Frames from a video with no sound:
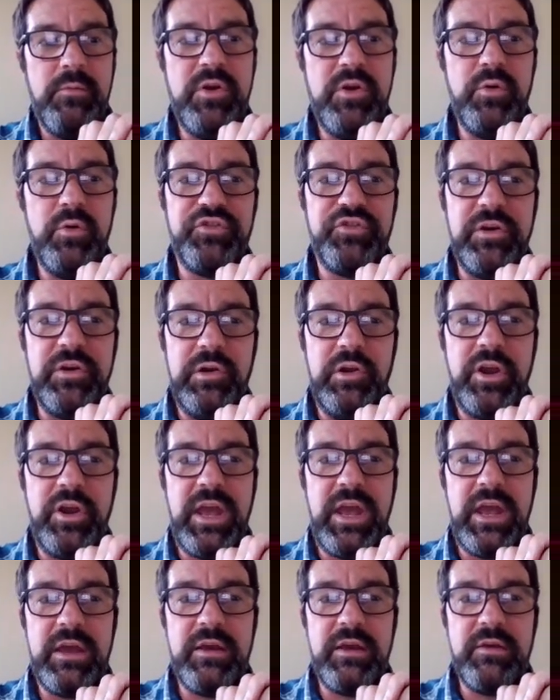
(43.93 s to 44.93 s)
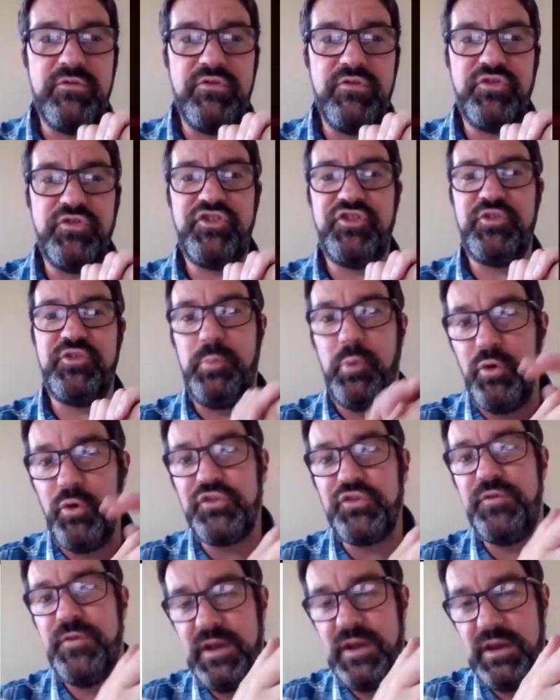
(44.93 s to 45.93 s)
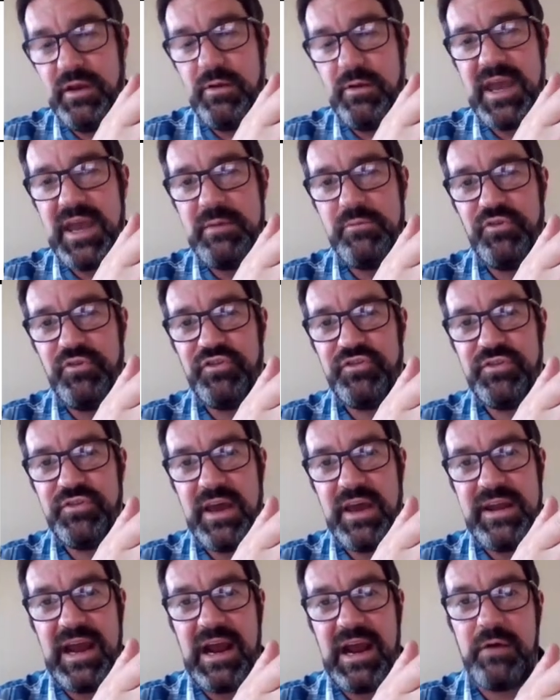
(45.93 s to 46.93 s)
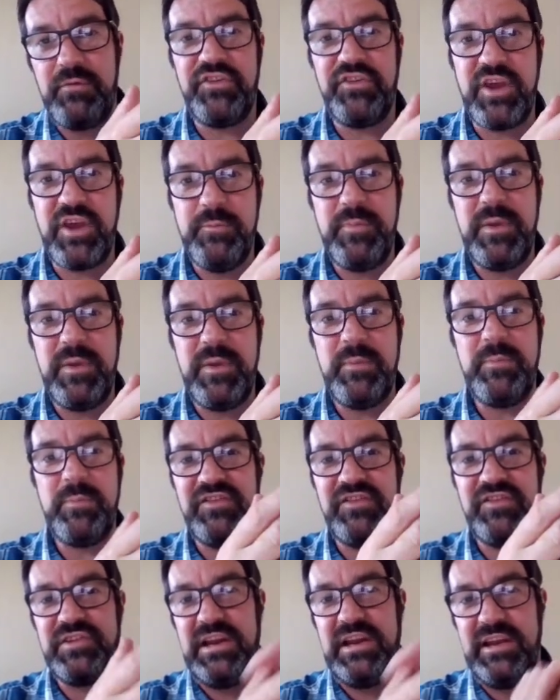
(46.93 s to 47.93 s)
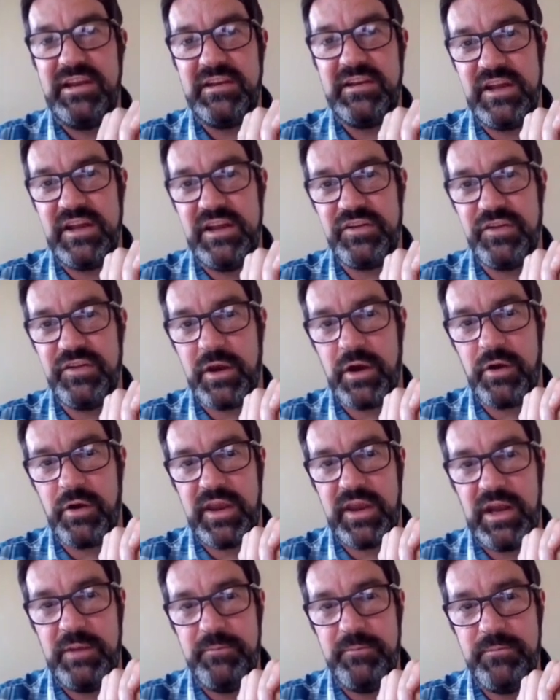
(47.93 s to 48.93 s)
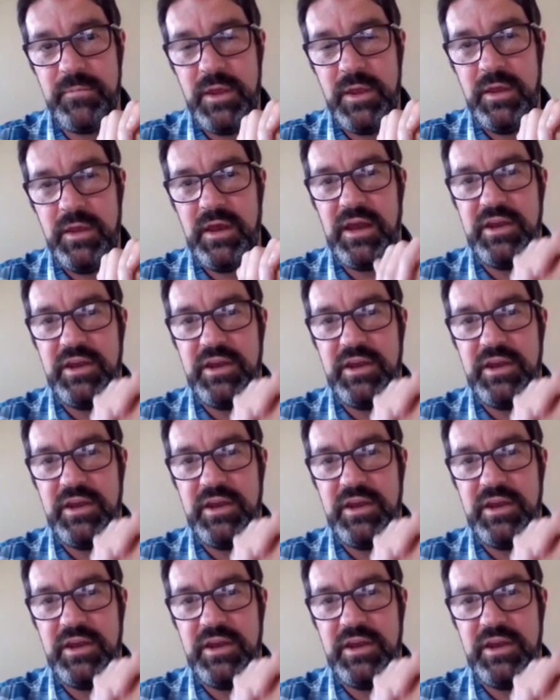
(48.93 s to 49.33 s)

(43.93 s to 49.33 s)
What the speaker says: We also look at sports video games and how this can be potentially linked into the curriculum.